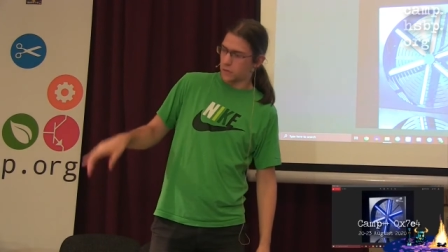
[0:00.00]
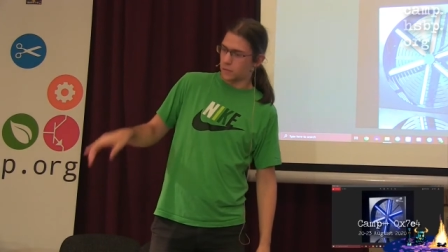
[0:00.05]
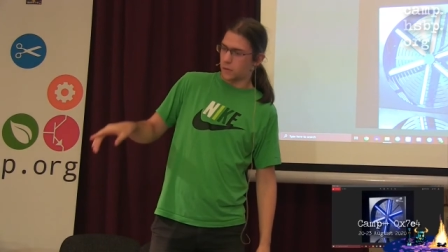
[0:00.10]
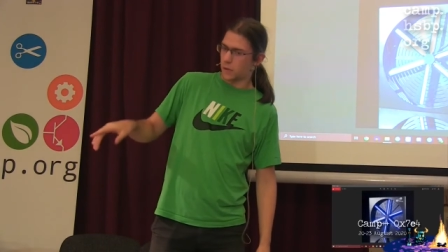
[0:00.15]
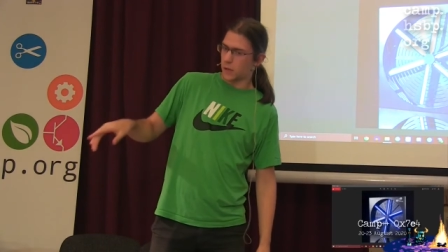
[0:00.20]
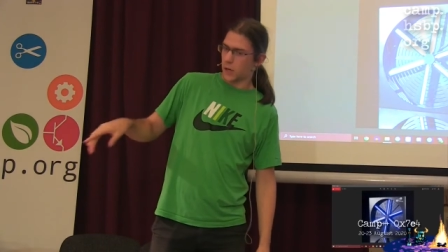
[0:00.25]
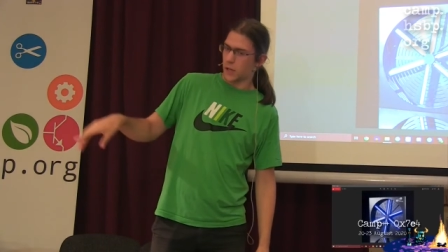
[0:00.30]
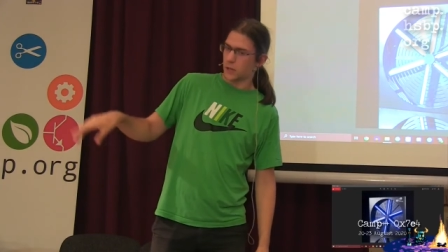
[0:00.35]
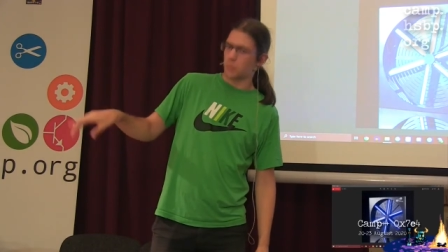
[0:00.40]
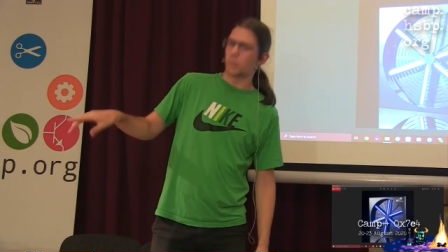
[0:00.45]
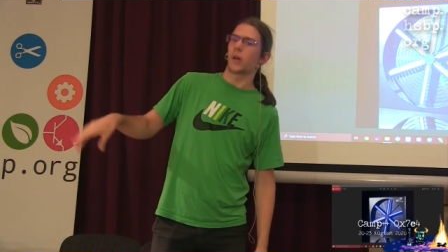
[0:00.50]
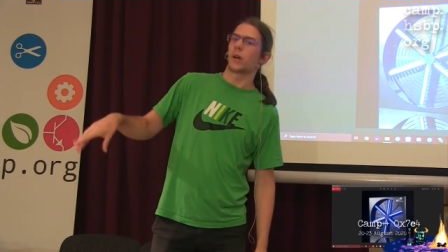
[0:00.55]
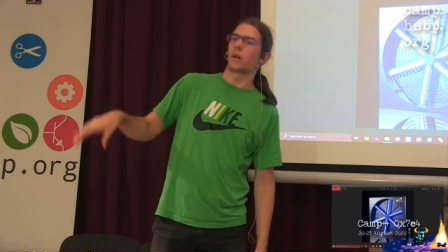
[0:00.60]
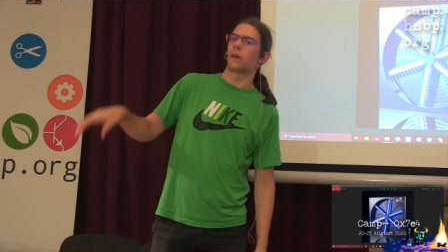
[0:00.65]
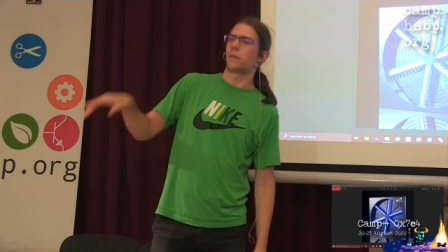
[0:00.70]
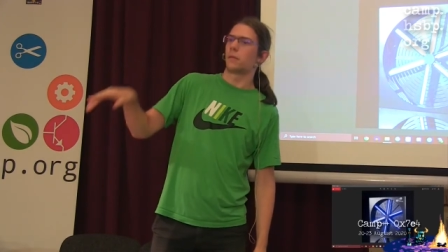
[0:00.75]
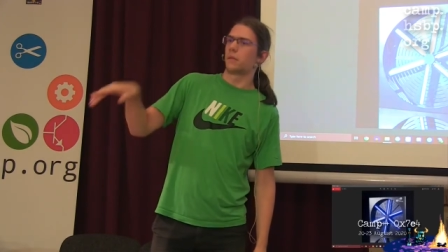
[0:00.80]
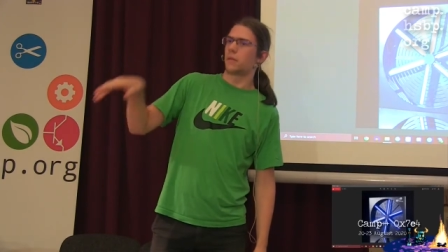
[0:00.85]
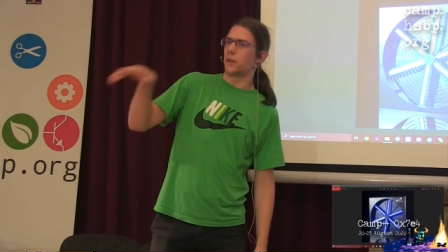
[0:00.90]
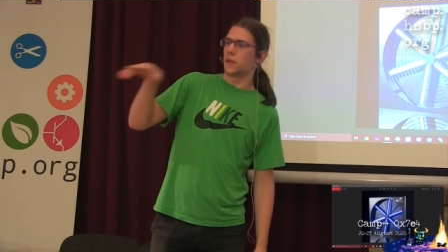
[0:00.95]
for
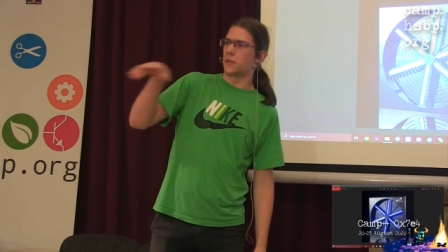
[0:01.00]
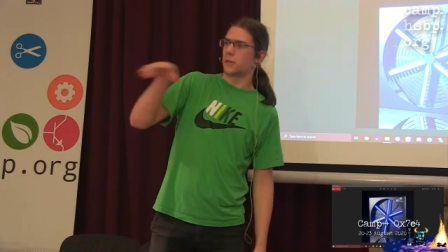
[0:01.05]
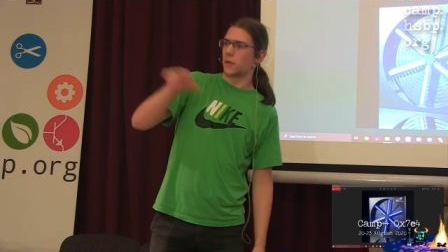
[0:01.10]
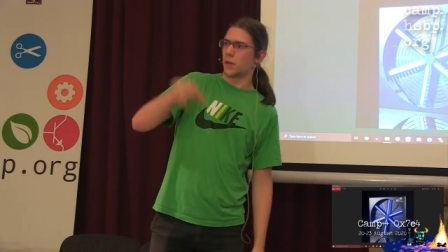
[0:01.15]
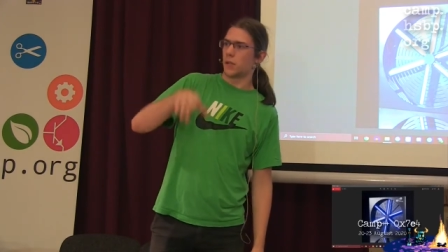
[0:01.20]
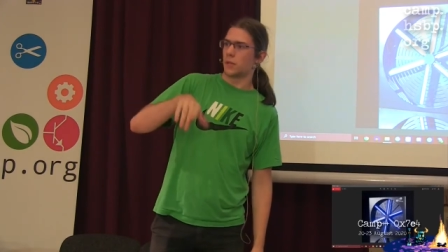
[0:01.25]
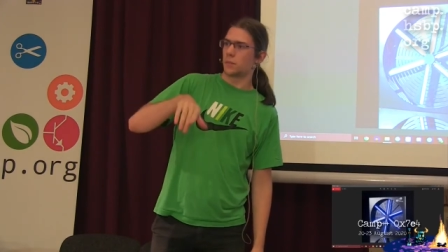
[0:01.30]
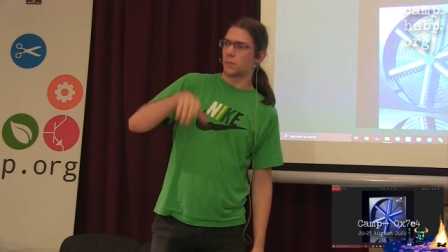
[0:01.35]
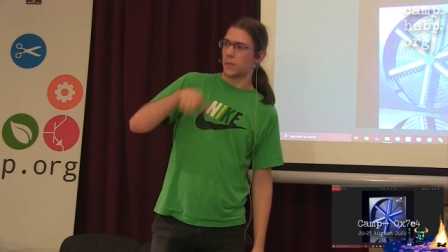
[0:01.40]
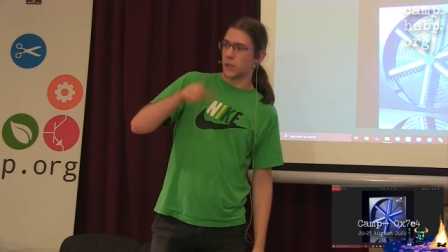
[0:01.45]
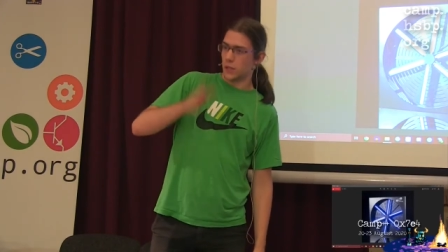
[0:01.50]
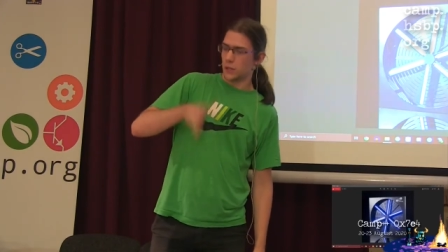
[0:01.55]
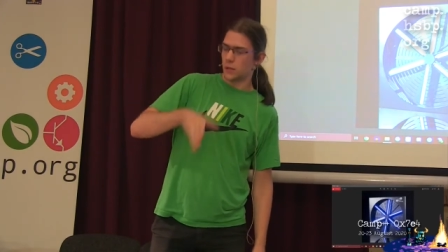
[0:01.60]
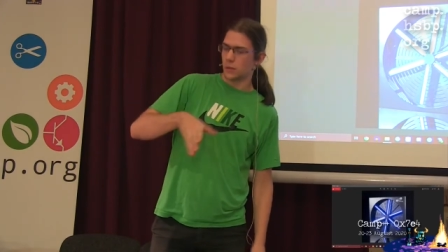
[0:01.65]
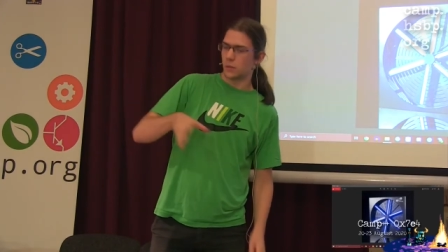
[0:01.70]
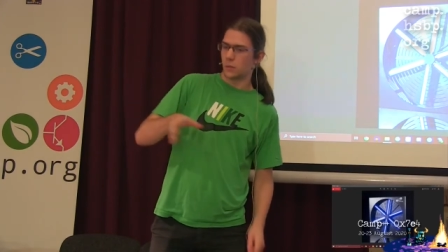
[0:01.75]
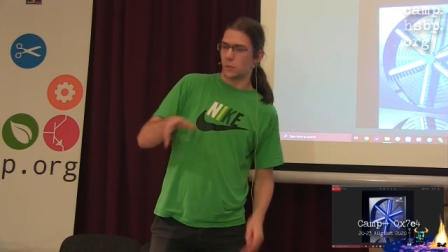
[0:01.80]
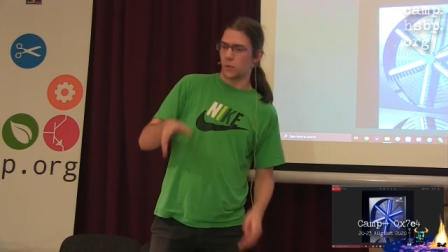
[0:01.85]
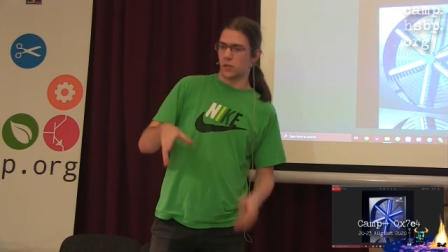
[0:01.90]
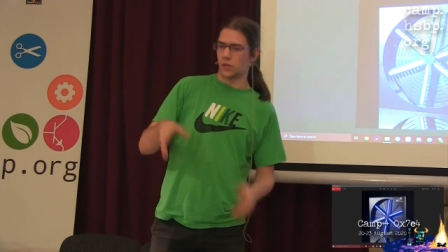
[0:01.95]
ATmega328P,
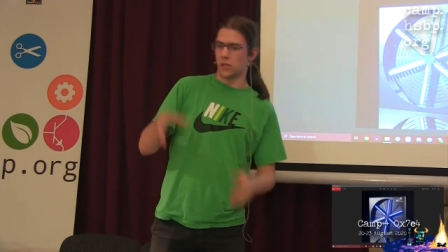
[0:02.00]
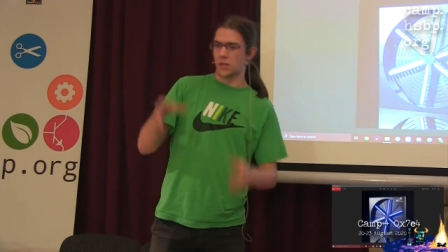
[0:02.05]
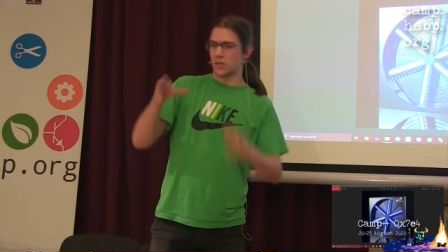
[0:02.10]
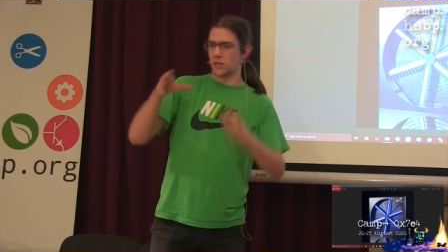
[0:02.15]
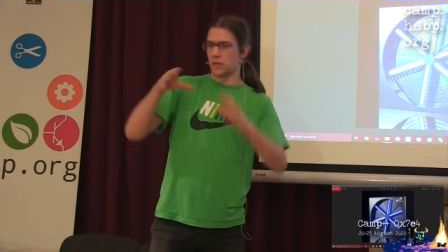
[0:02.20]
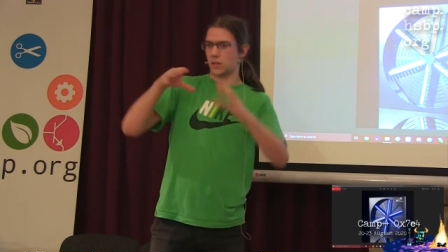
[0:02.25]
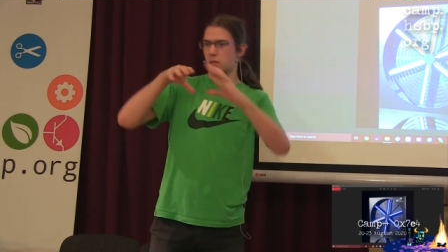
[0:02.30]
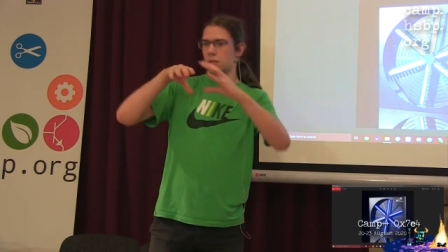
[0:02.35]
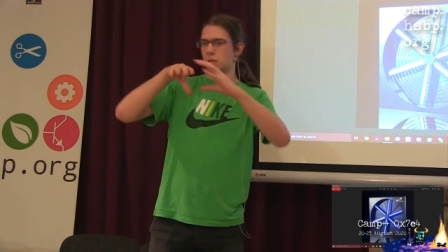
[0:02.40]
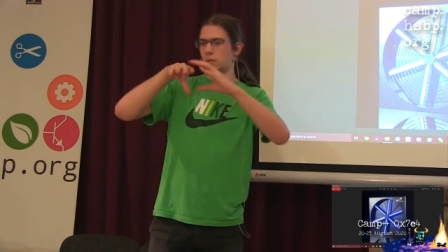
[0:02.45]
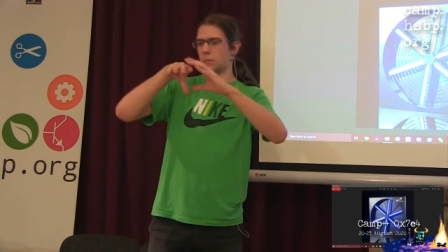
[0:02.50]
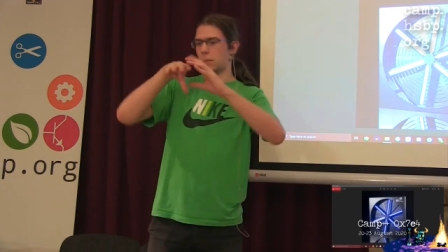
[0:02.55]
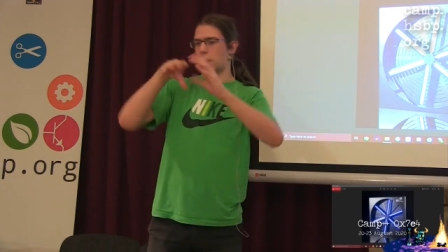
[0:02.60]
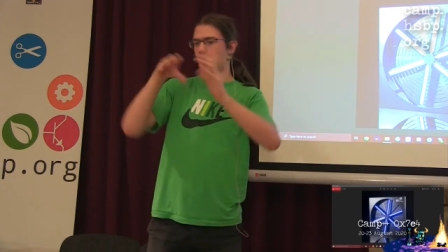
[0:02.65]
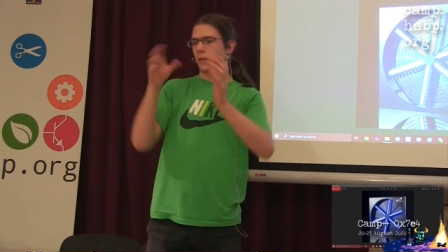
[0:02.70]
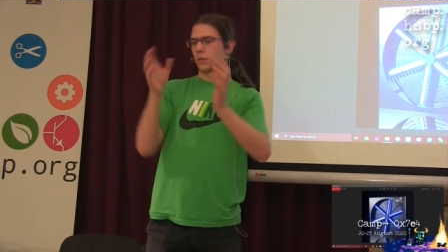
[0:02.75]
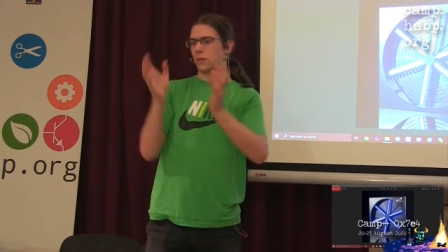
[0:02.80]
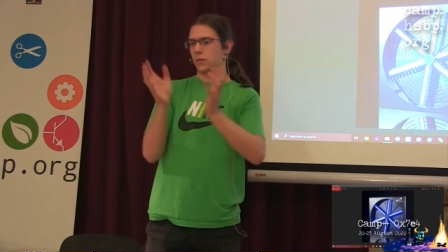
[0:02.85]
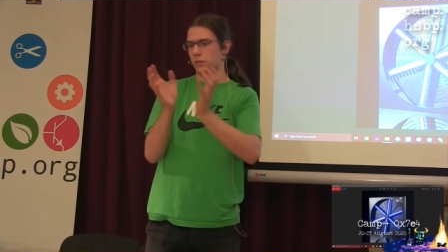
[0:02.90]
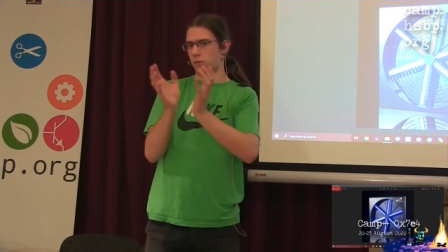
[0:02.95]
which is the
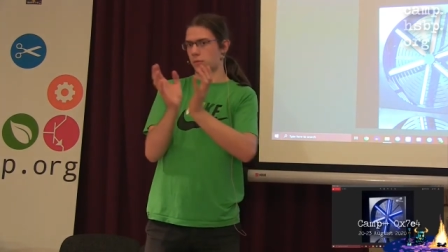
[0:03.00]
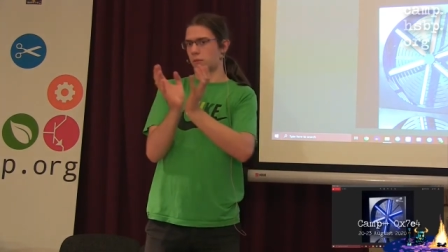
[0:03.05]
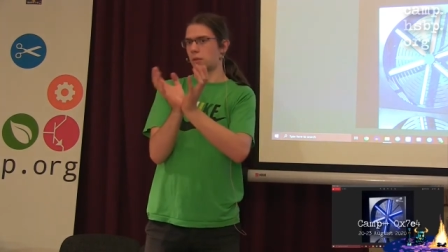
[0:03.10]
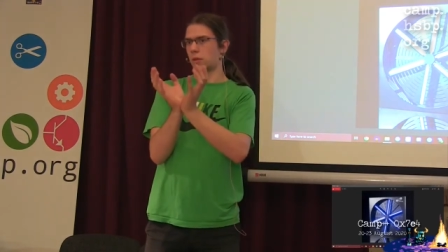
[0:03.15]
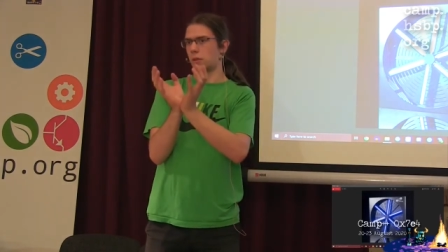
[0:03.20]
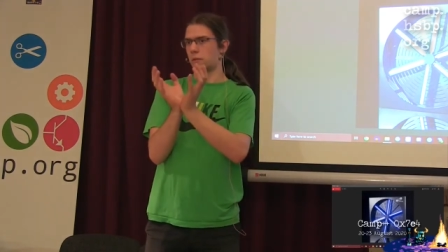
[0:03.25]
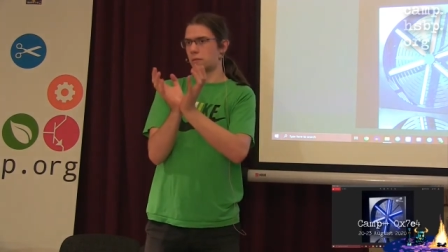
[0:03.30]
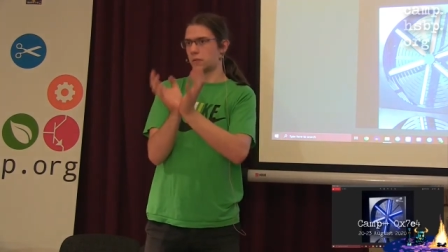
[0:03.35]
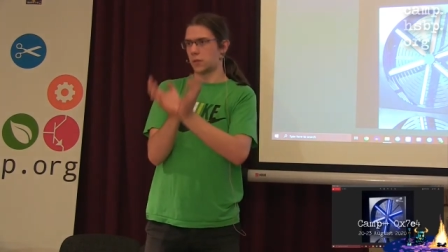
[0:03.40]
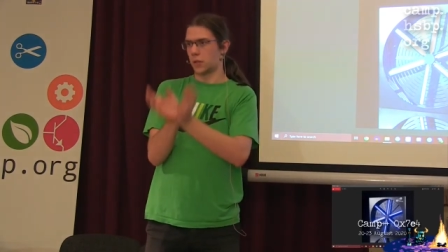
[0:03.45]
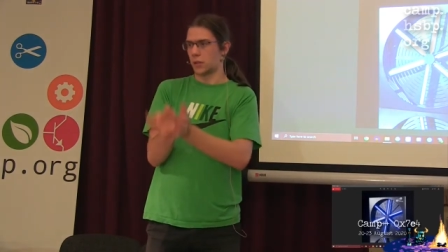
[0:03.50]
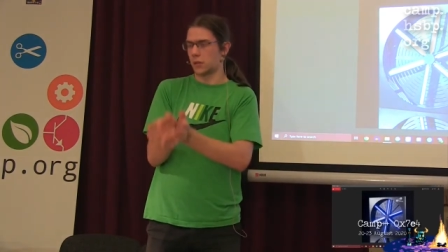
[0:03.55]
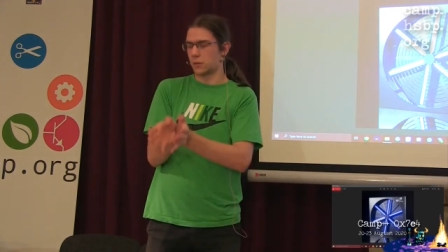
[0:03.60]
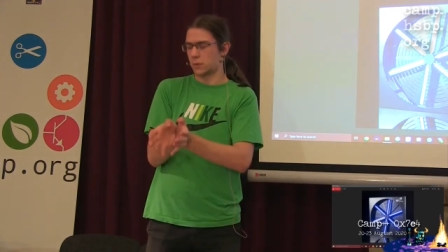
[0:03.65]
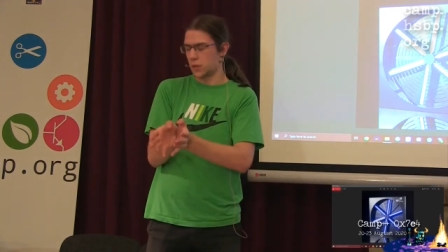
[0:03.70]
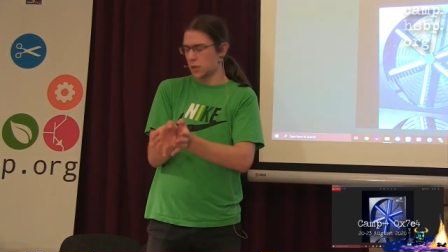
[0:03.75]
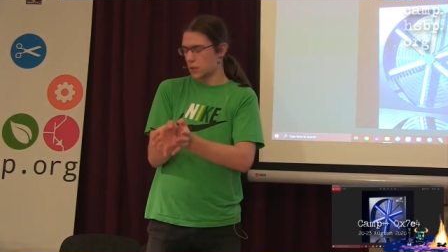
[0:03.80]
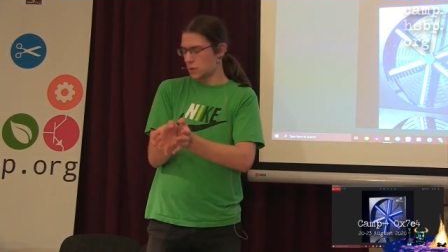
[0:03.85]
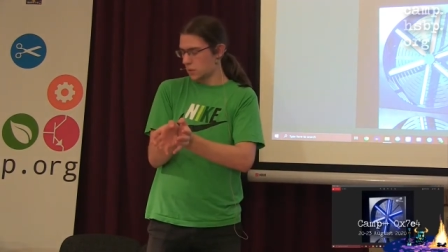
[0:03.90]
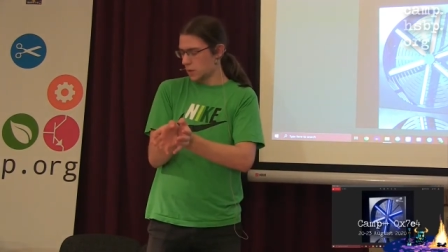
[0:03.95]
microcontroller for the
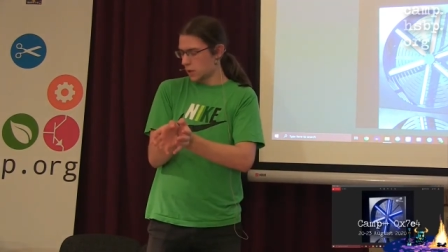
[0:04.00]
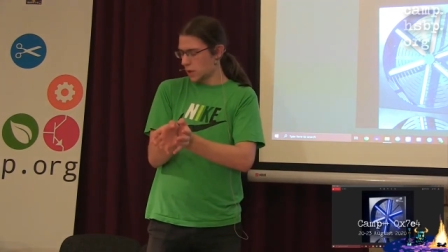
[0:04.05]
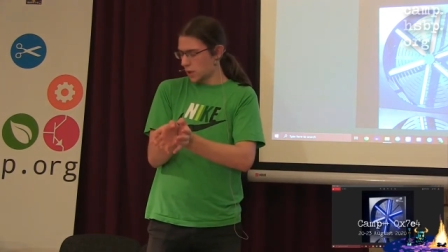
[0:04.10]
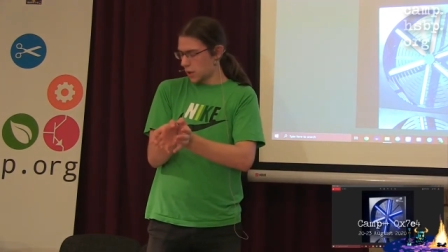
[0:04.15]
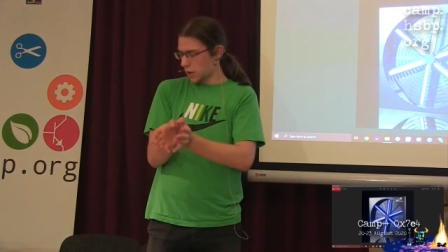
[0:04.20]
Arduino,